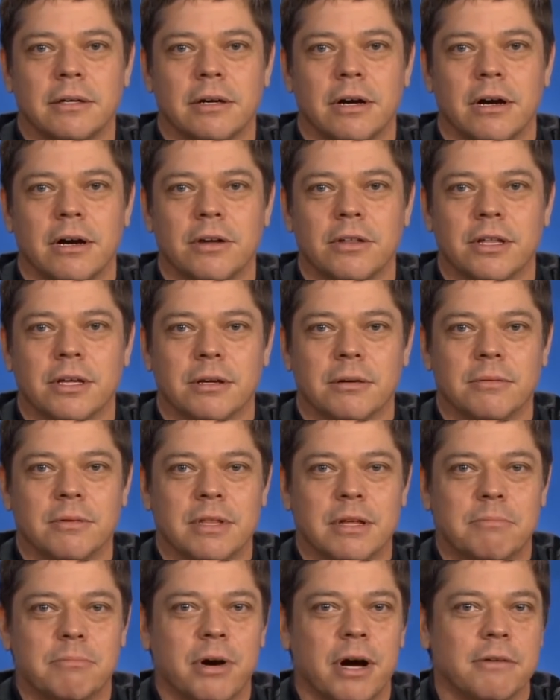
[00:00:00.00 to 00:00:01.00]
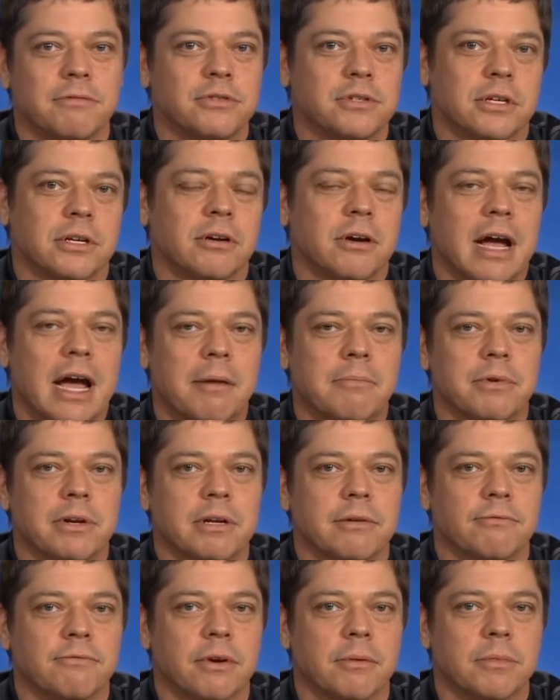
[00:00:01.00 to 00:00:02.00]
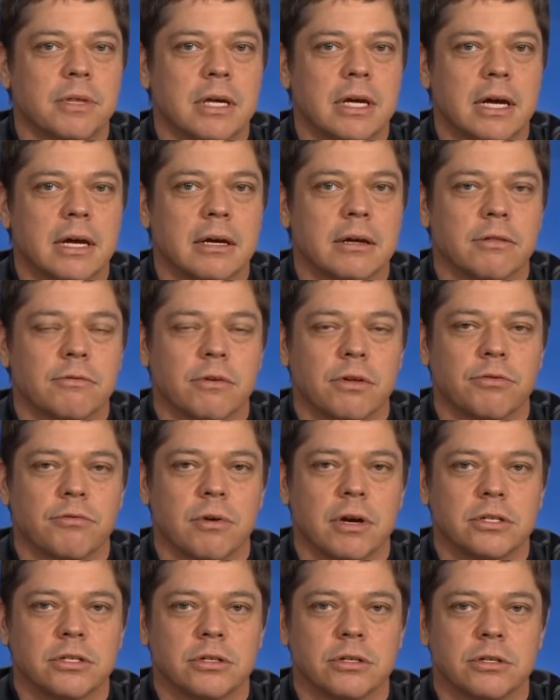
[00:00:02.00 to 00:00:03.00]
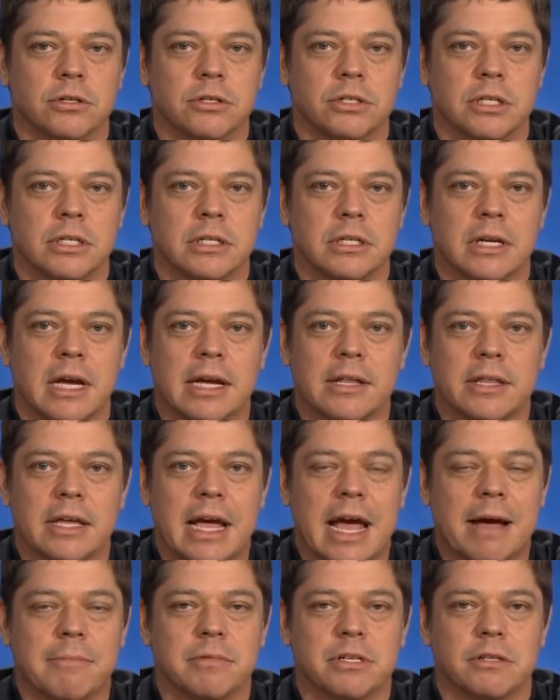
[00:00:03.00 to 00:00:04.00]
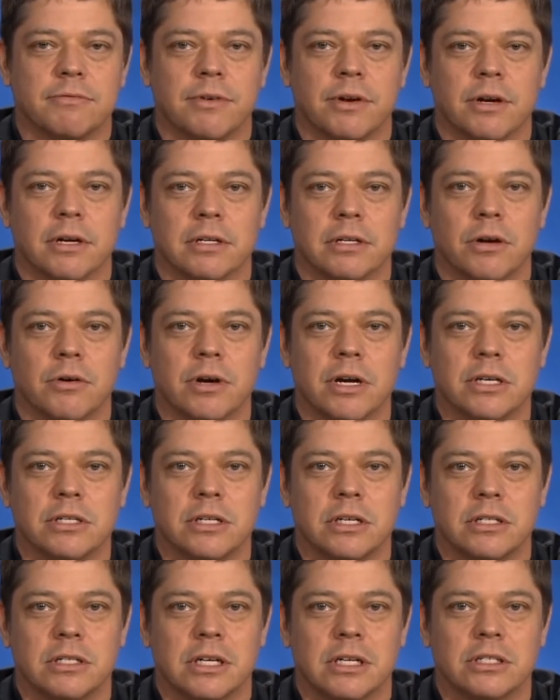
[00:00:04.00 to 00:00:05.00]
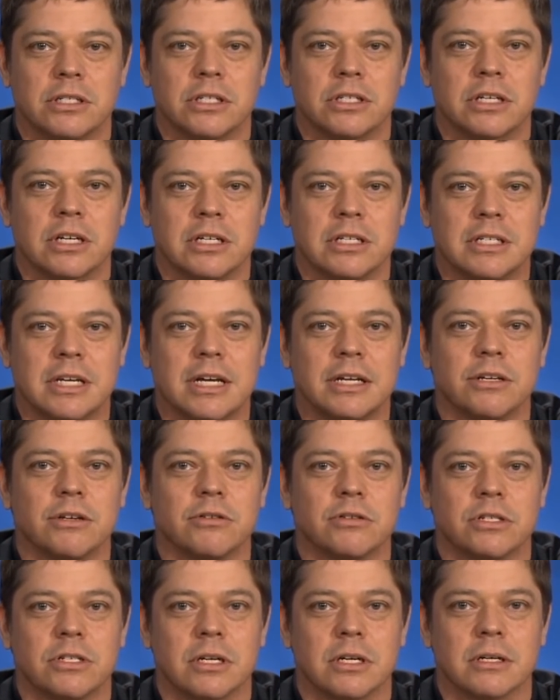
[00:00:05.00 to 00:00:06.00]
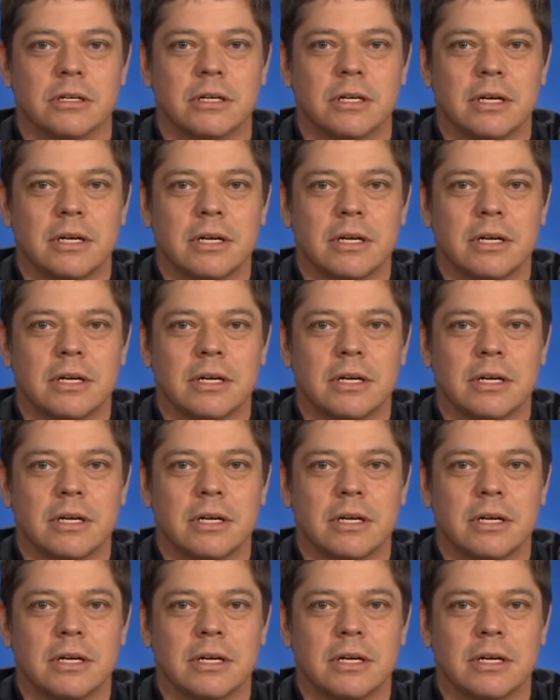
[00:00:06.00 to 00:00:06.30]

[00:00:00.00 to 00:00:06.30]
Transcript: all the puffs that are happening from the thrusters and the atmospheric noise. It just continues to